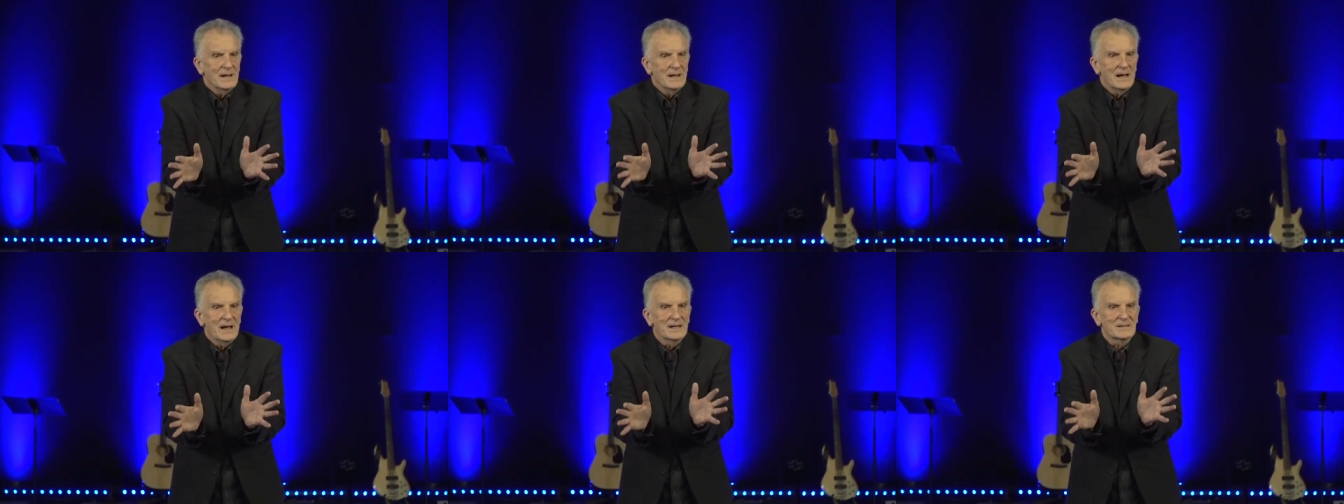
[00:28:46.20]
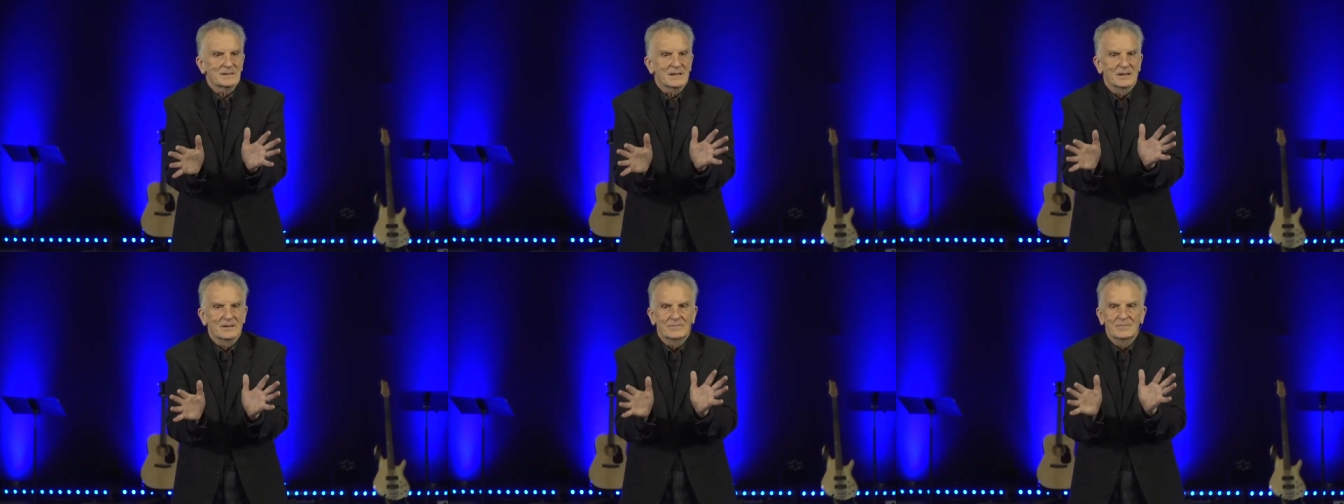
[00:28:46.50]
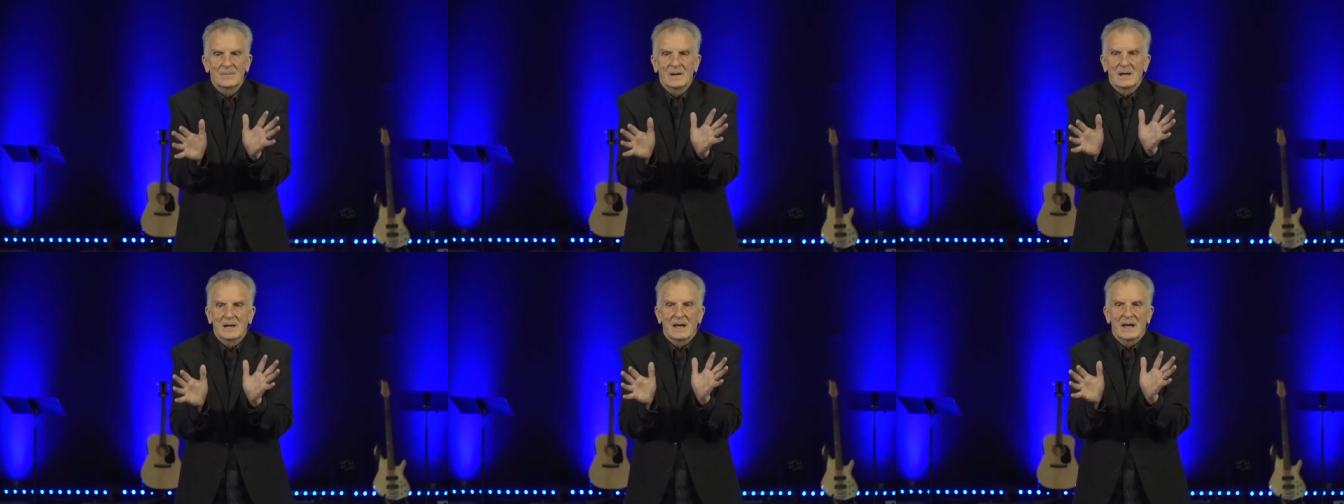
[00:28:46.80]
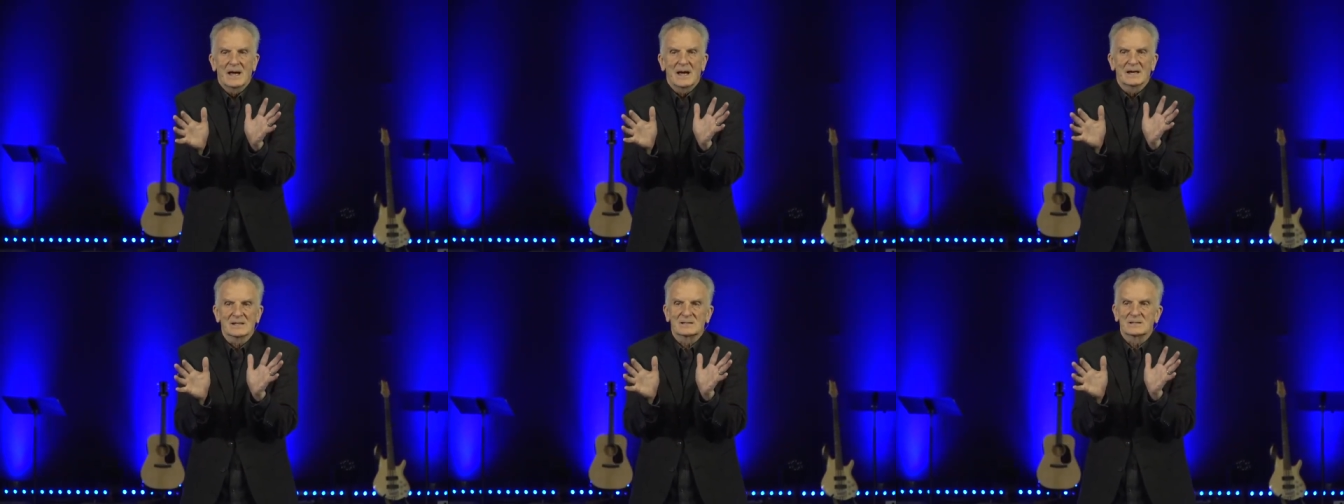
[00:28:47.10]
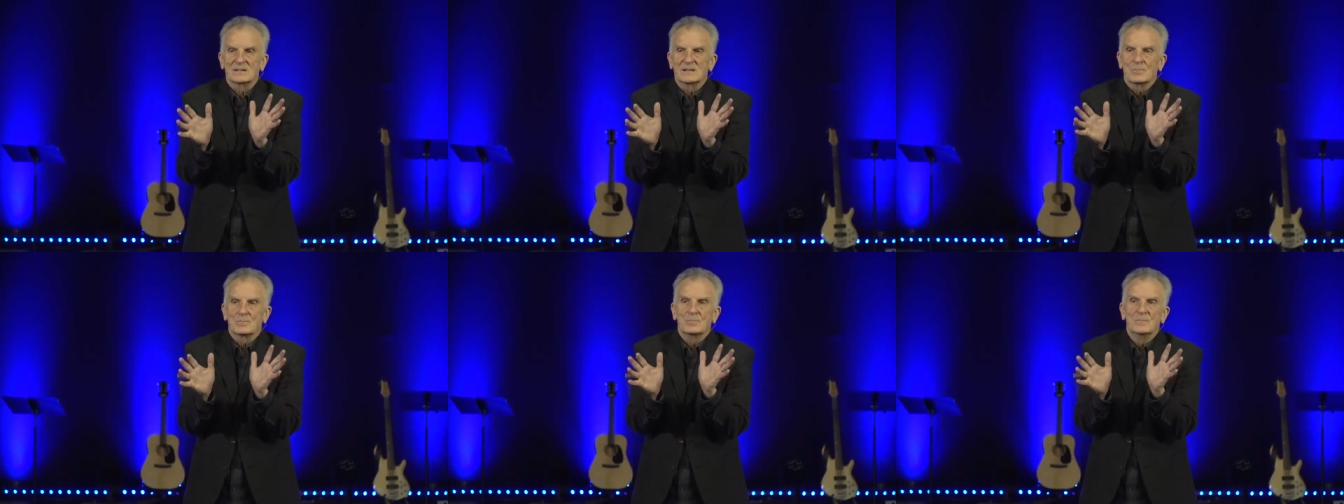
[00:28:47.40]
as, a,
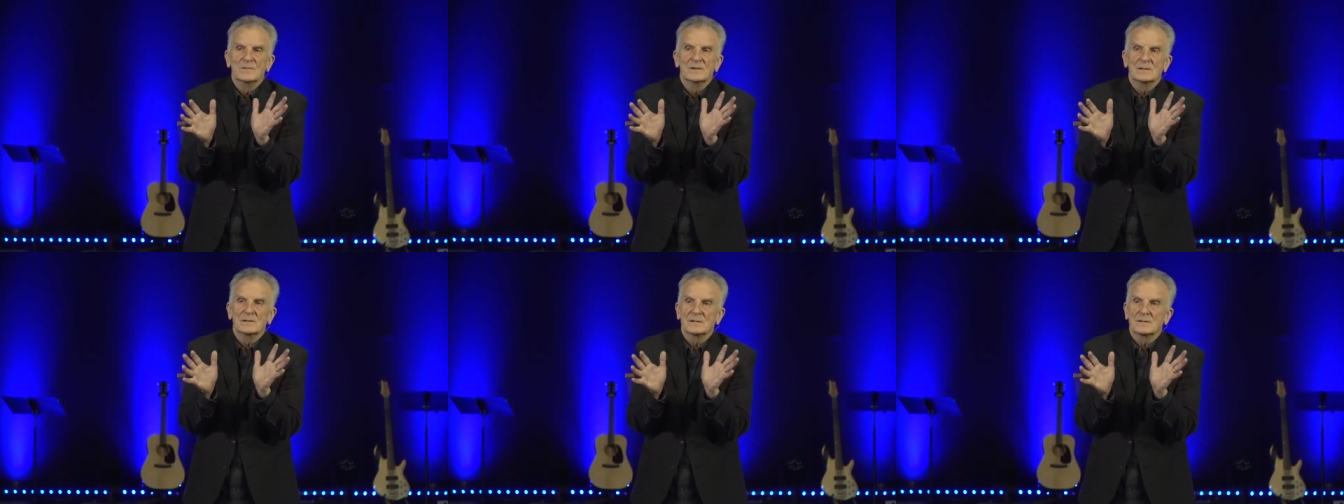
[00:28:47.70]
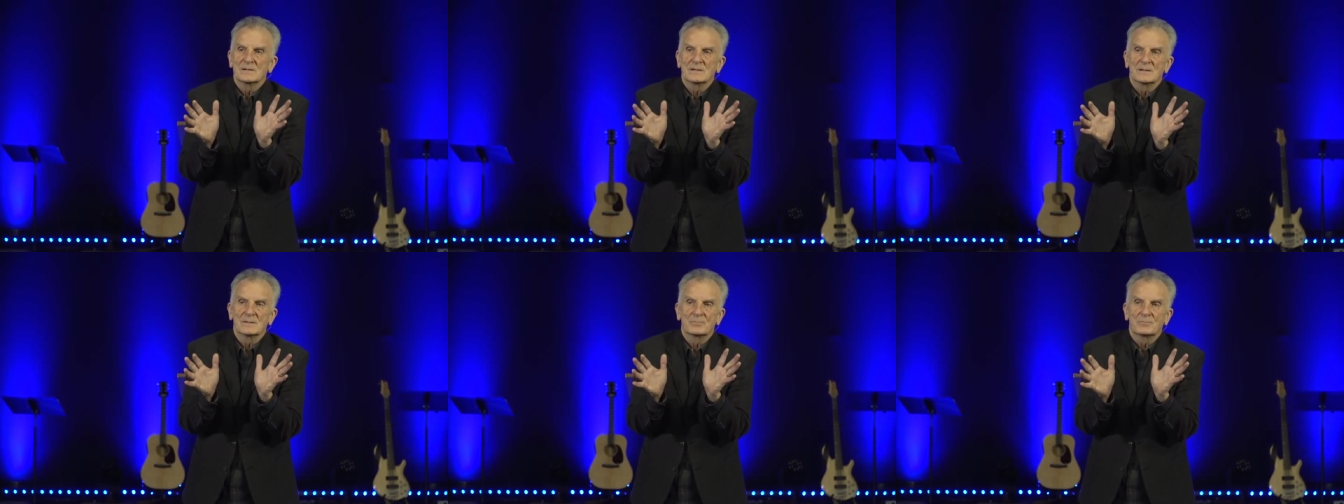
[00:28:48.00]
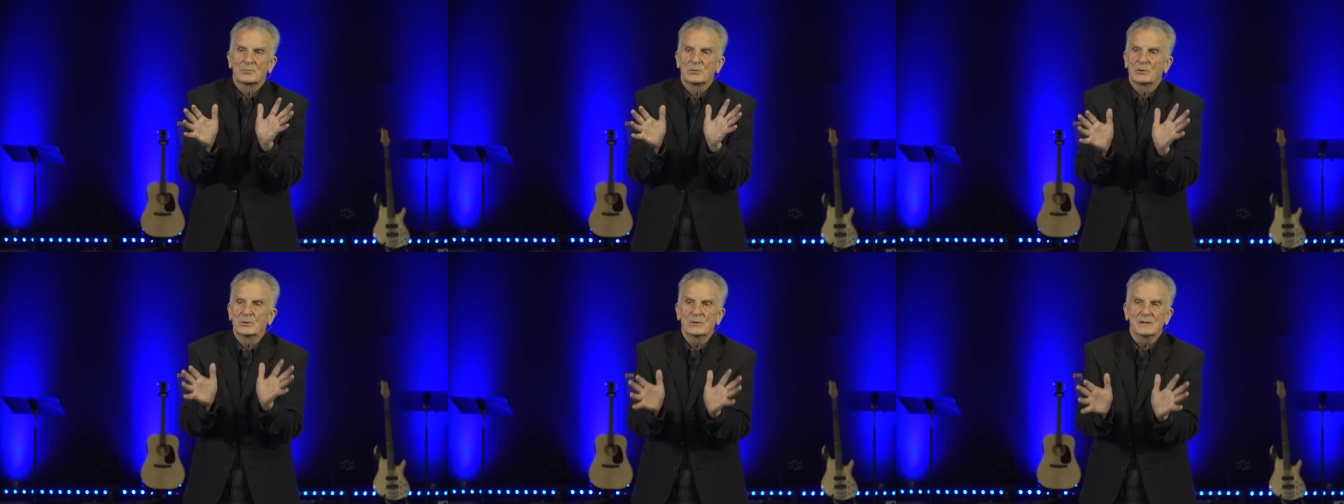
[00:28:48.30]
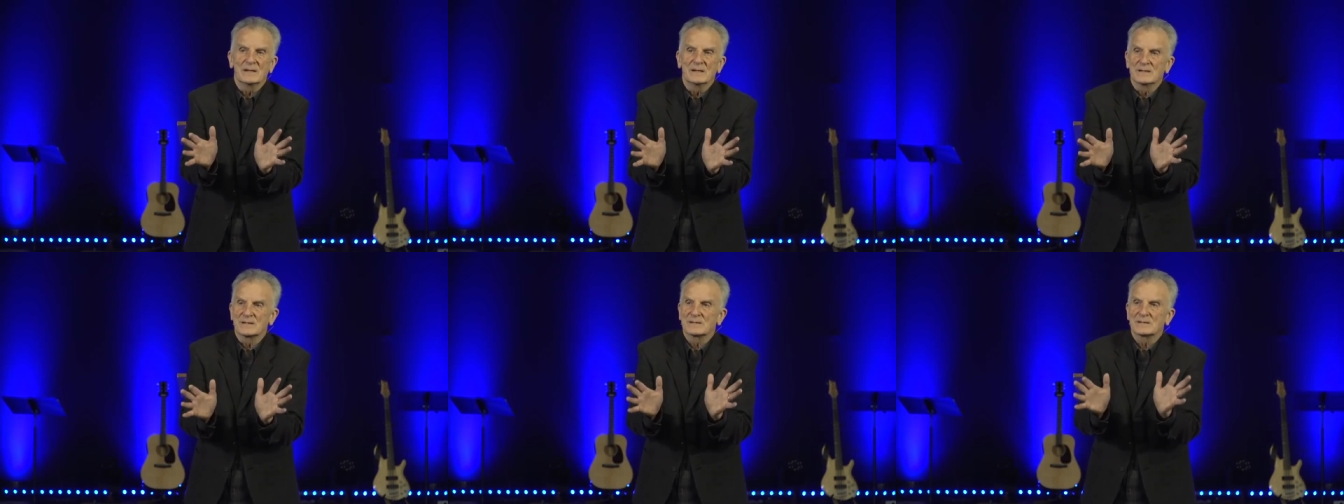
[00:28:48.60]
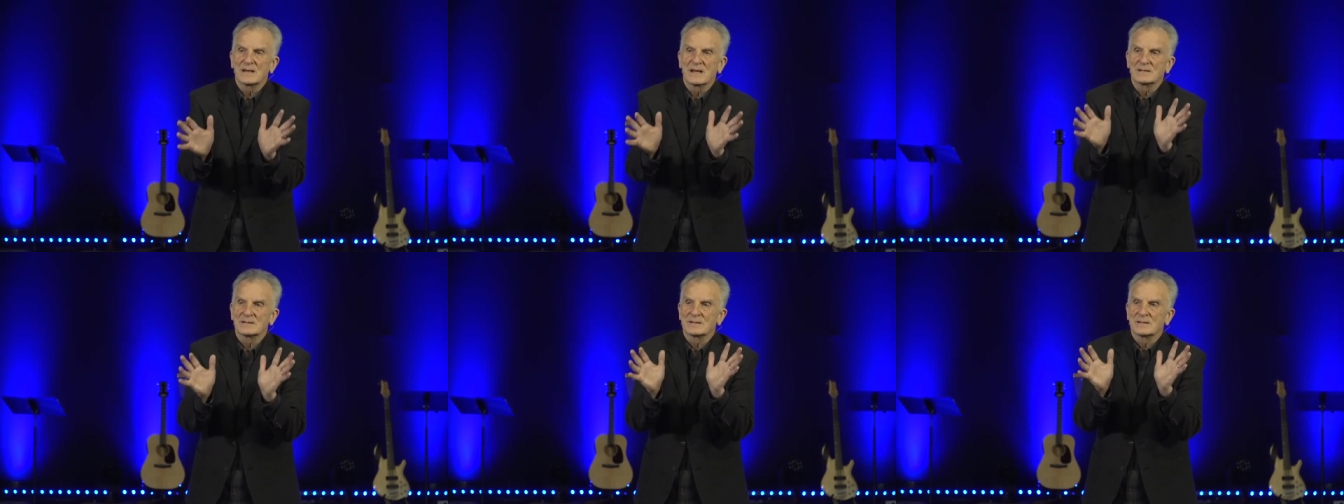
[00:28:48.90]
as priests,
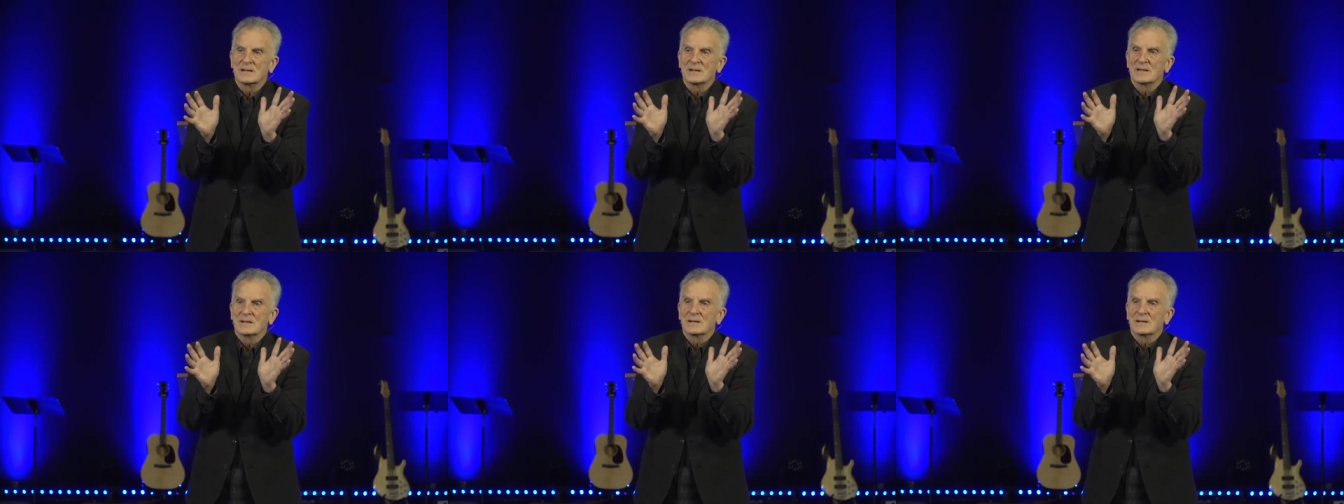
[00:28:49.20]
as,